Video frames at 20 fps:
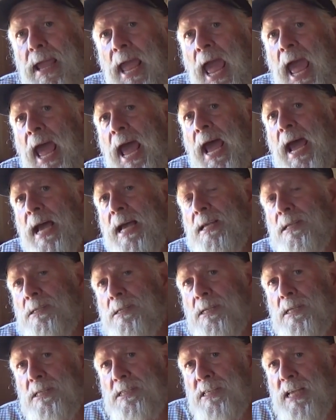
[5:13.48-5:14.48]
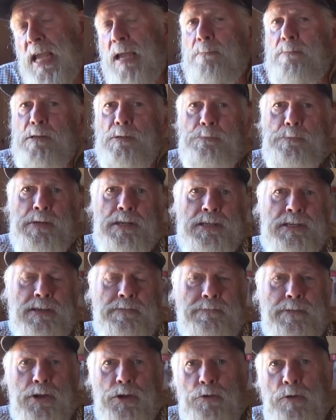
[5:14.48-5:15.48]
has the same
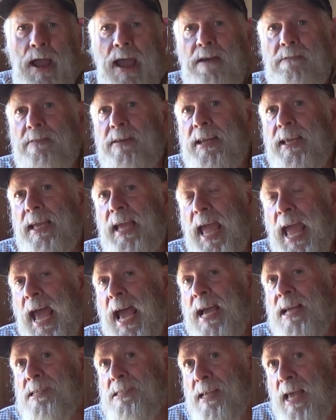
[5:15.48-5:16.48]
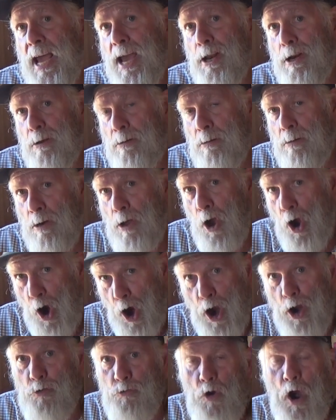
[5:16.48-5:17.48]
specific gravity as that
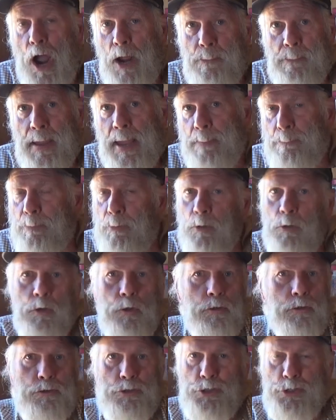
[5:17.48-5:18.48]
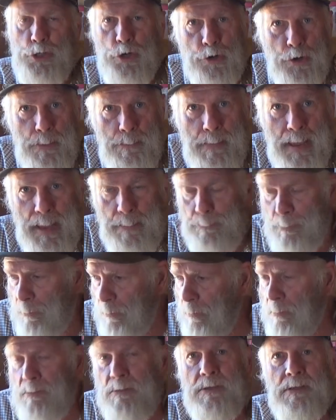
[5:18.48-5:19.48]
hard rock maple or sugar
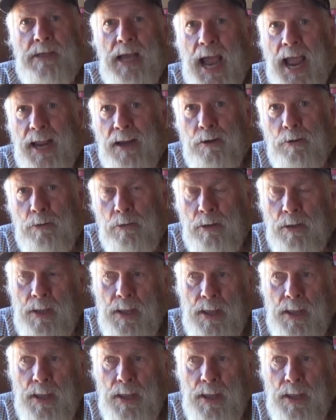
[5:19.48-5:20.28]
maple, tiger